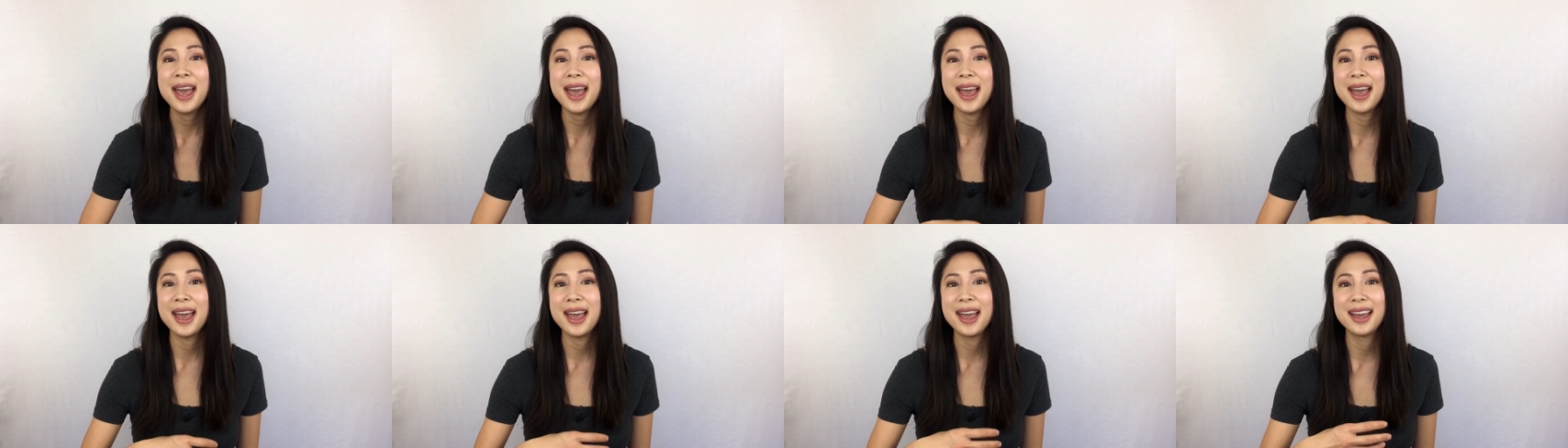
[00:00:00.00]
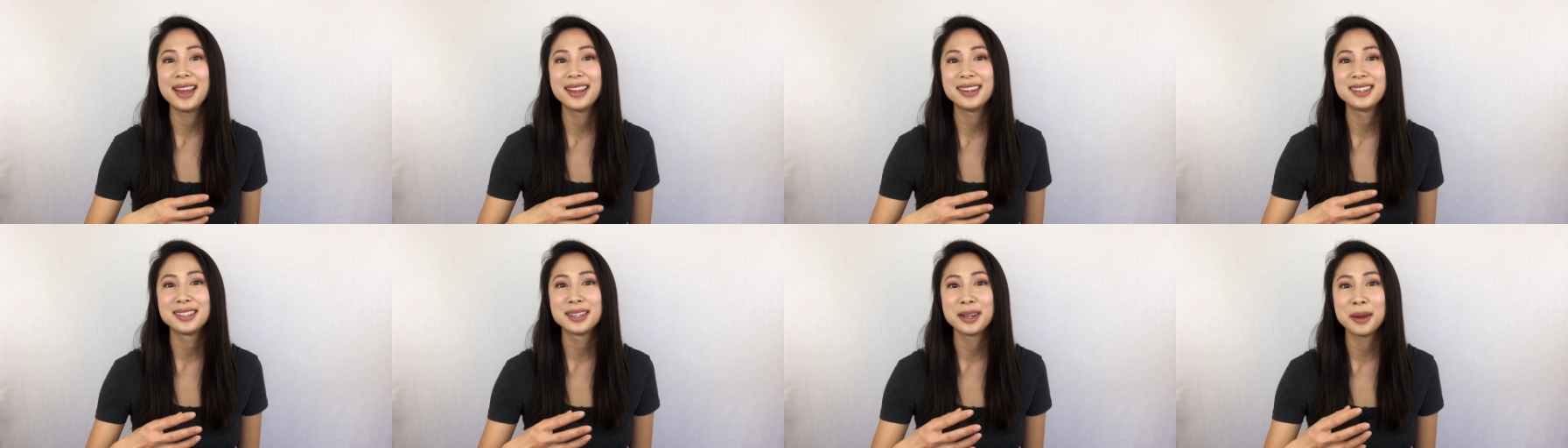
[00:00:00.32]

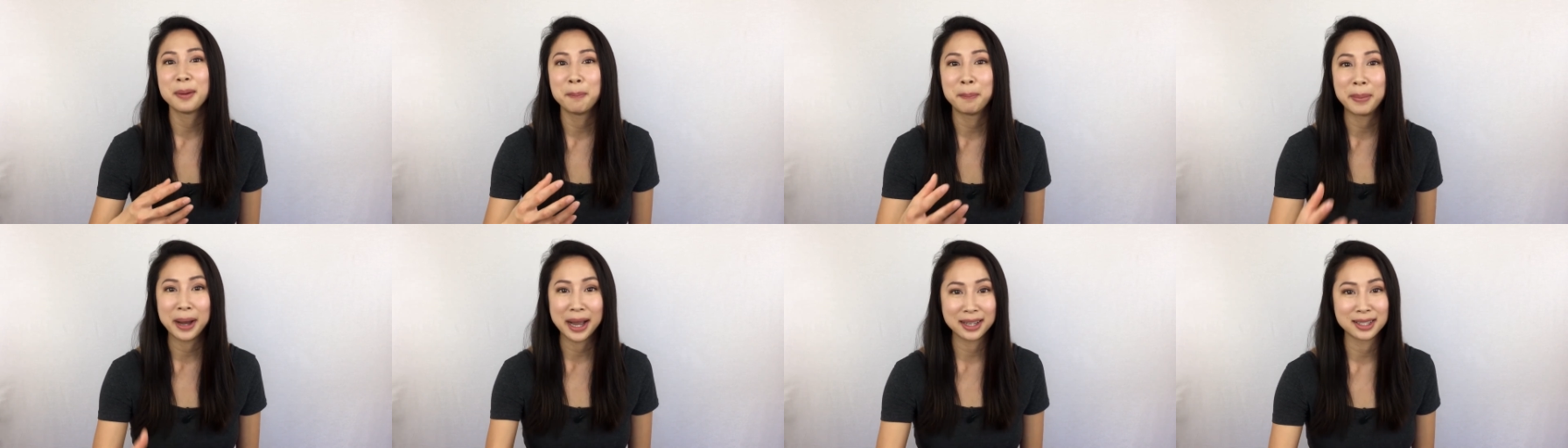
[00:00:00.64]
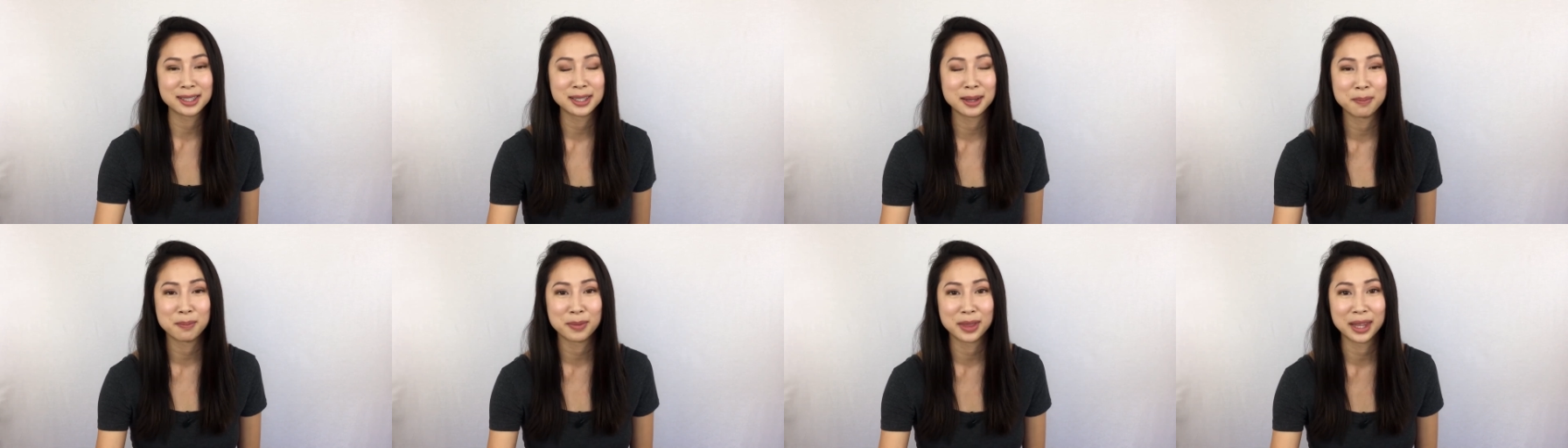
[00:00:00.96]
and buy
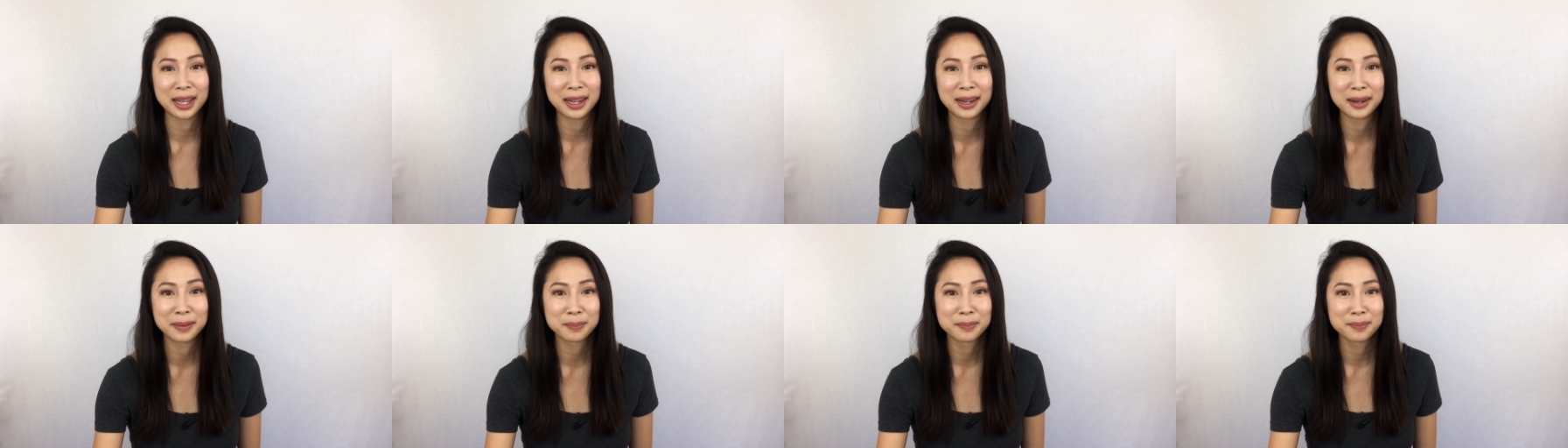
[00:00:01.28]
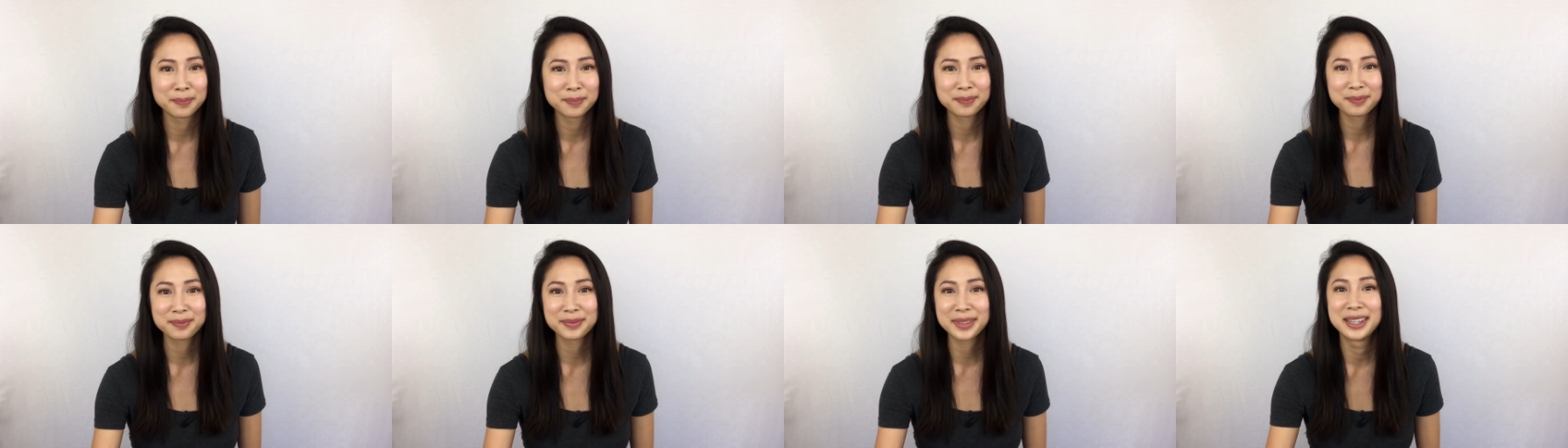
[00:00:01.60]
something
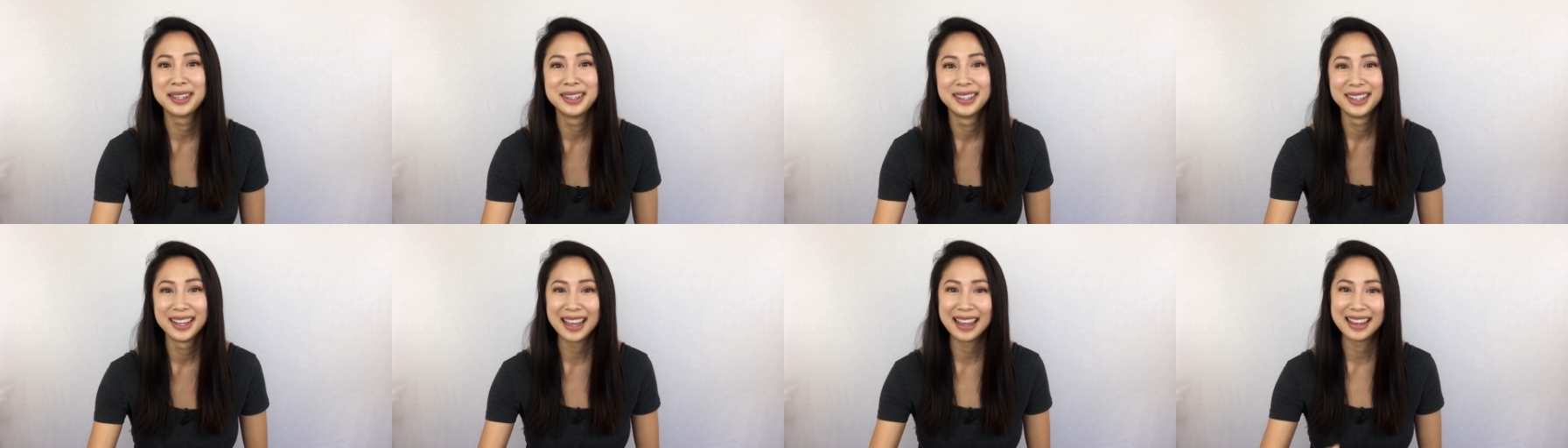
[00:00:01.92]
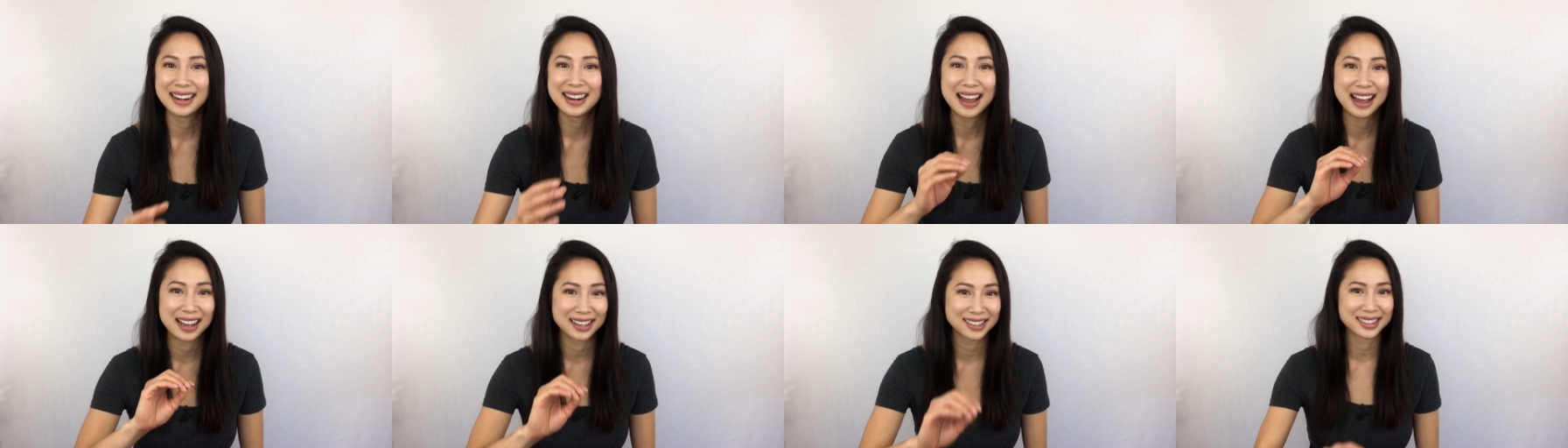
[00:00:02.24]

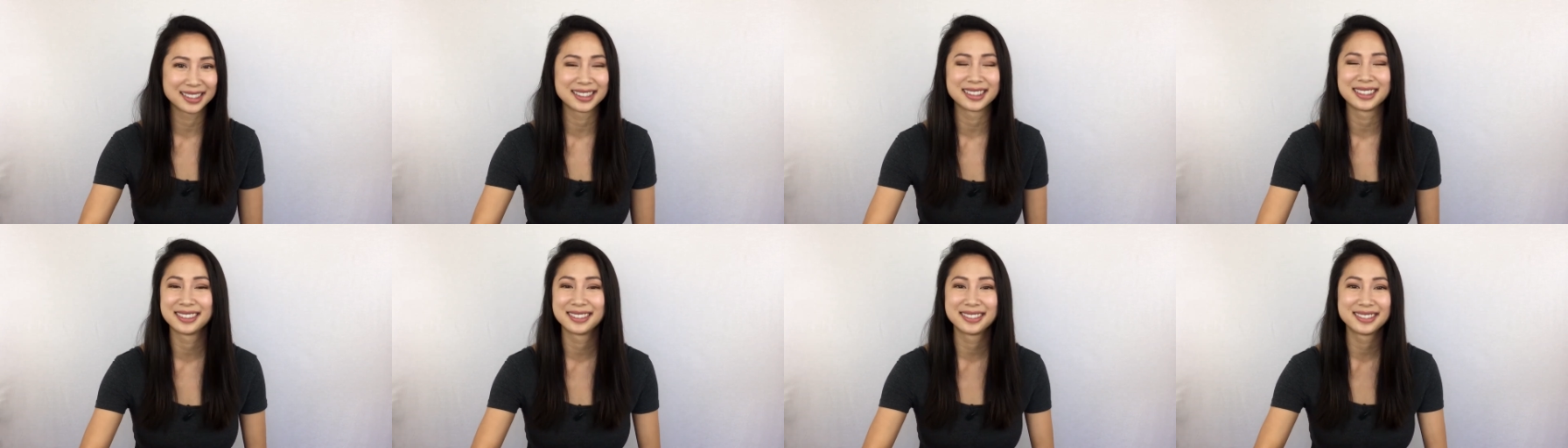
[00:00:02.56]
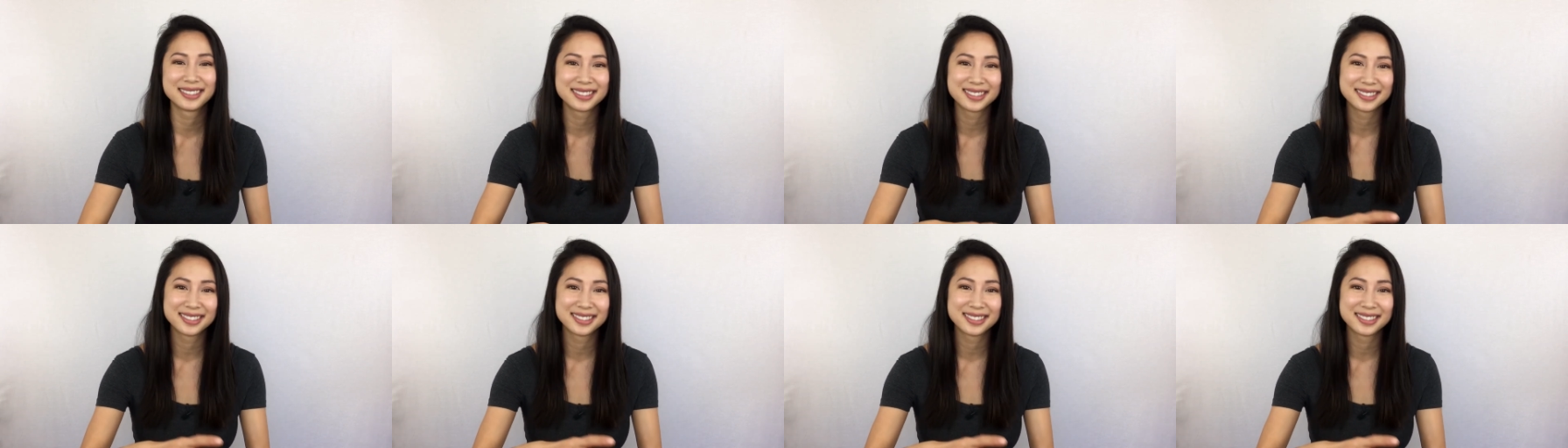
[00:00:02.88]
and ask the